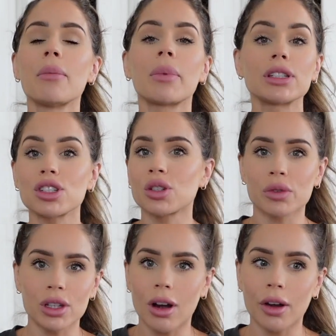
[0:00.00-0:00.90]
But she
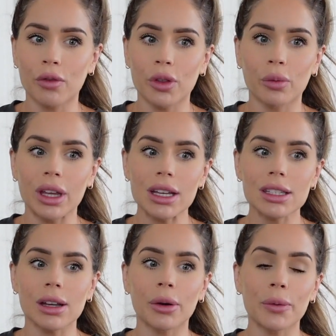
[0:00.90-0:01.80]
was gone for the week,
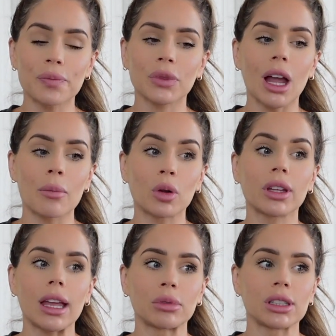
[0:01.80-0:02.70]
so I'm
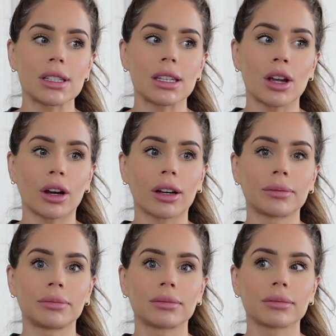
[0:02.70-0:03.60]
only able to see
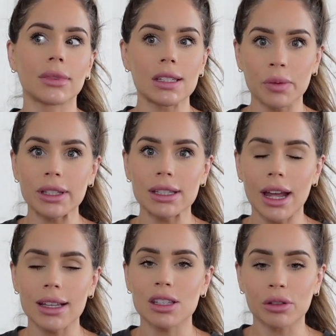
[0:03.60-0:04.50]
her this
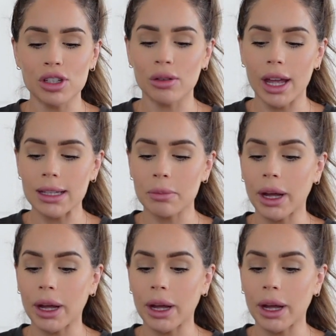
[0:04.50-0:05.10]
Wednesday, so in two days.